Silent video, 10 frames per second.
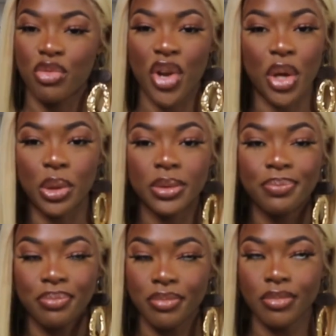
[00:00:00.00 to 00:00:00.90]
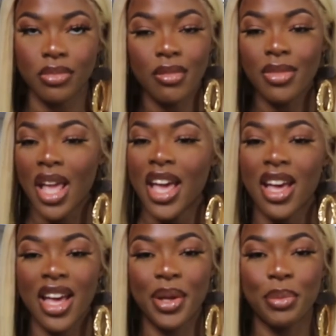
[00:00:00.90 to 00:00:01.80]
reel.
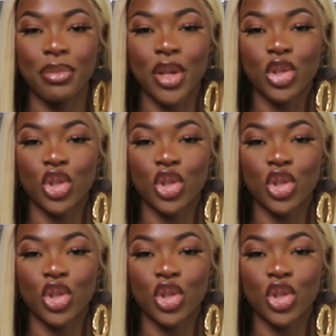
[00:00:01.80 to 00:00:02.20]
The